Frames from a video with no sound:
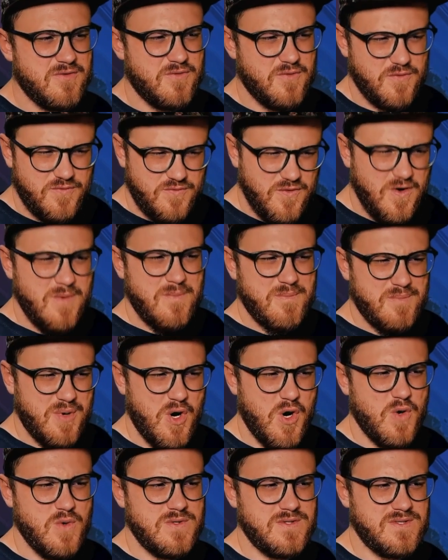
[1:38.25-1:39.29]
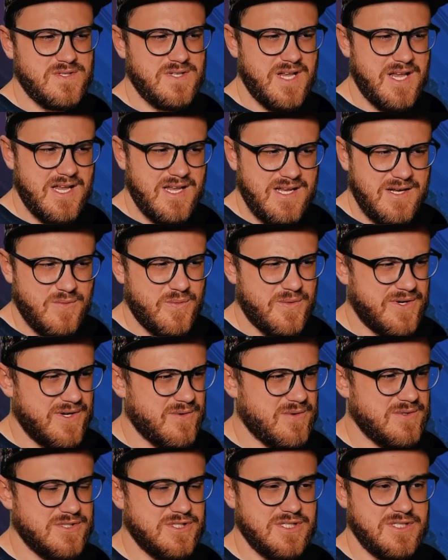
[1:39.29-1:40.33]
from posts and we
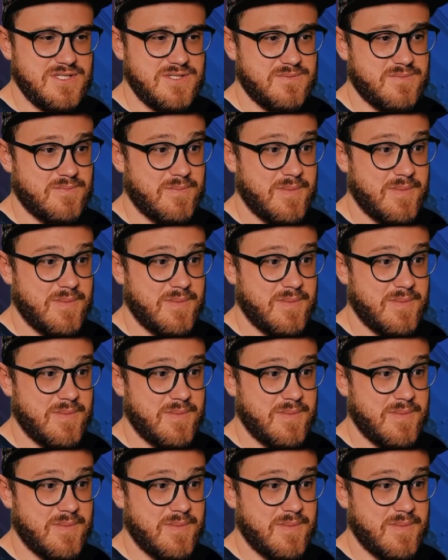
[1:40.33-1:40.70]
will just